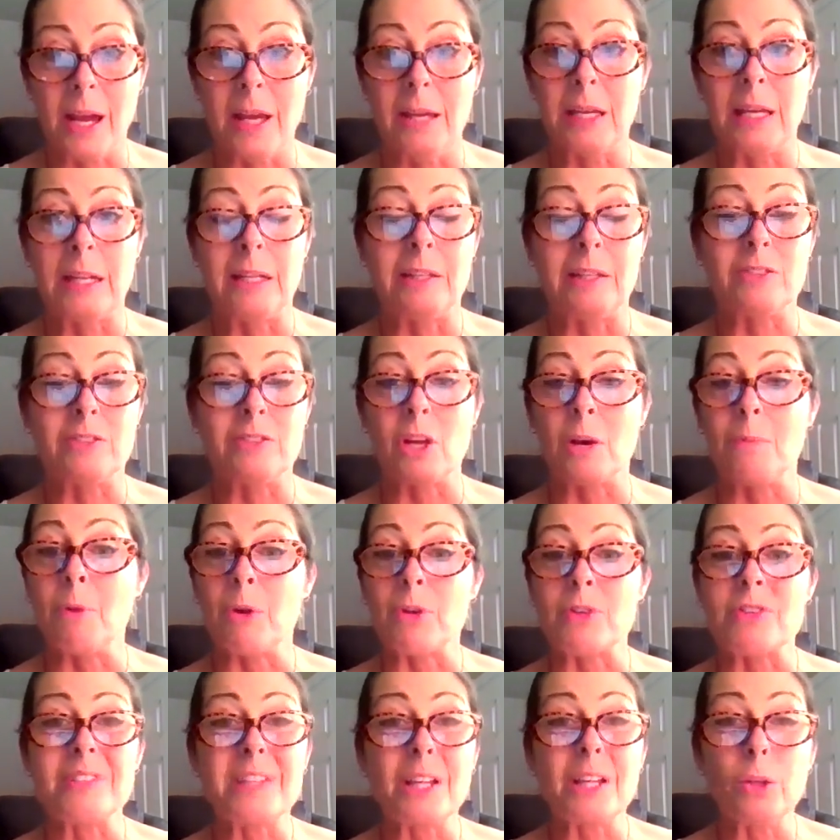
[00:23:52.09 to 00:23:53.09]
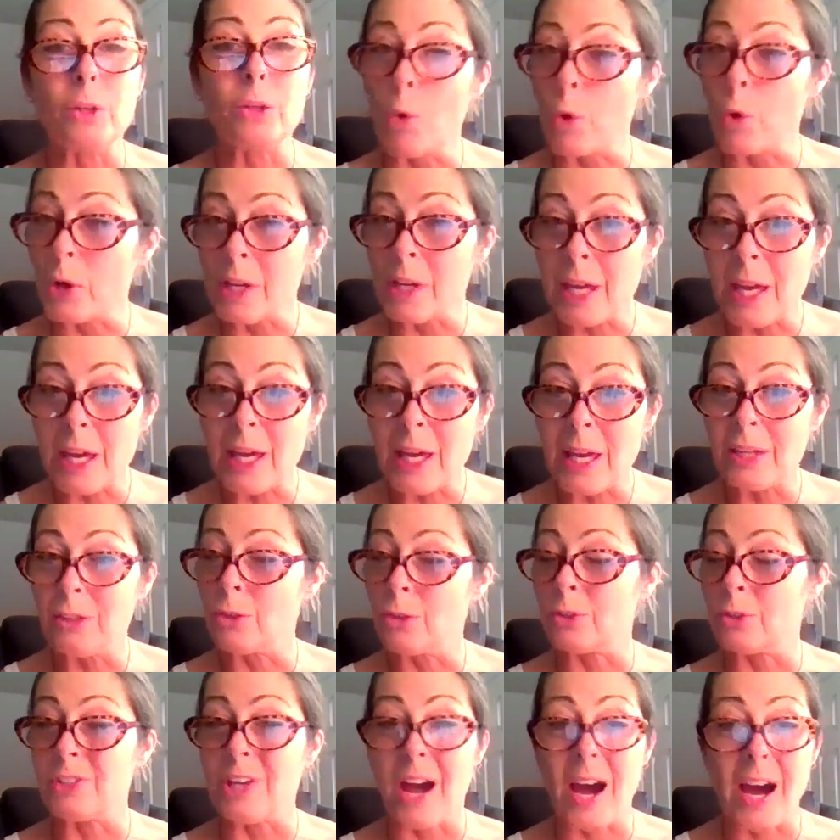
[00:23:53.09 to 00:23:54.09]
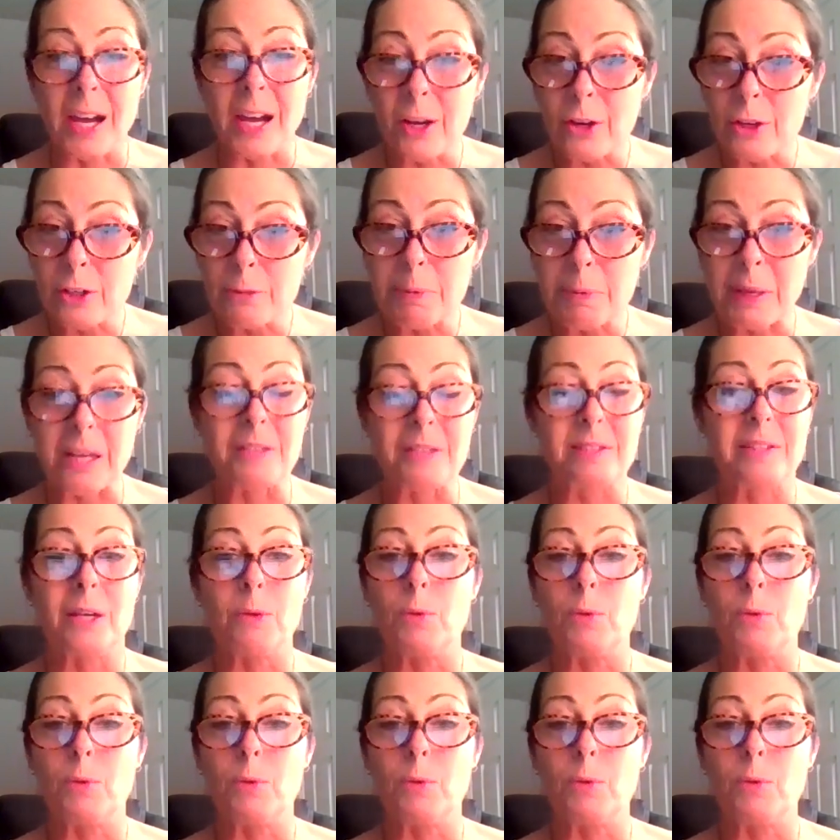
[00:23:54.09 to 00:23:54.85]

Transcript: And some are still working and they're tired because they